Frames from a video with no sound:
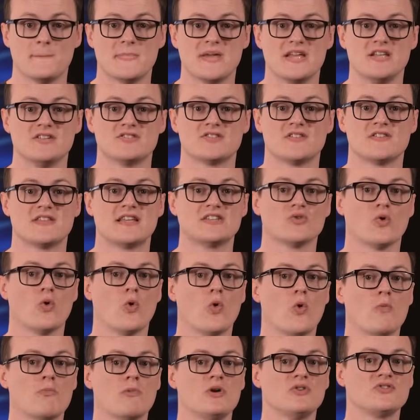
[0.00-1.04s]
means that there's
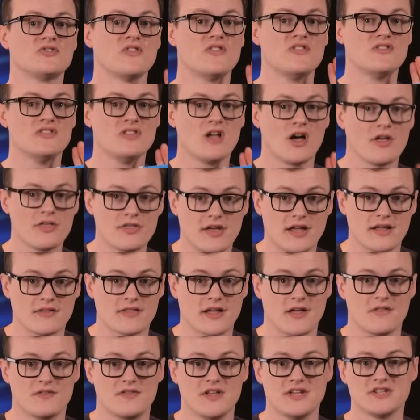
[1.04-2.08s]
almost nothing
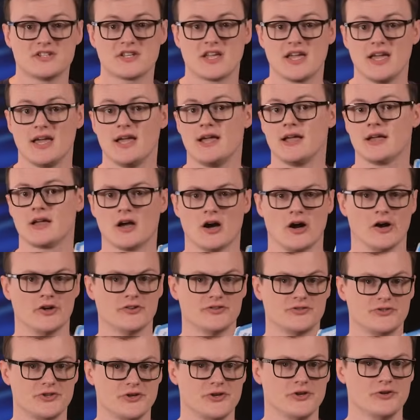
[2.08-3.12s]
that this kit
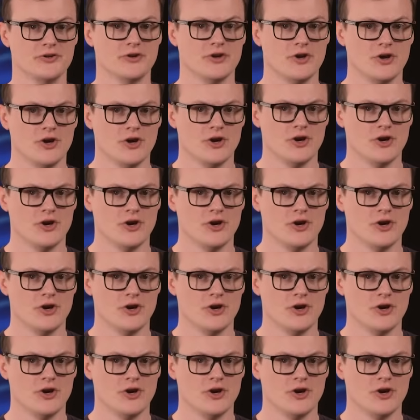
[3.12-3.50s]
can't do,